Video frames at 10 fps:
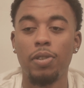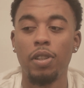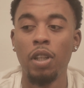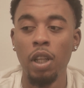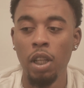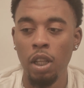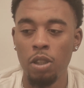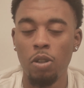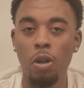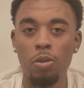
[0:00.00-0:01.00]
and,
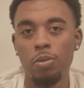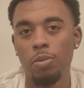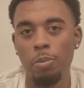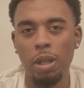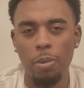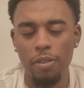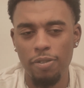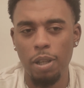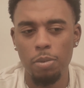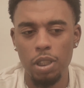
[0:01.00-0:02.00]
make my
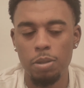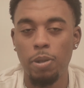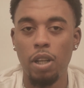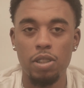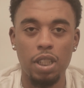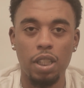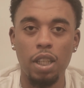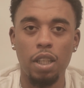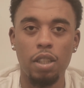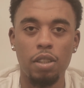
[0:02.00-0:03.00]
family as proud as I
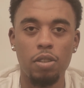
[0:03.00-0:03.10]
can,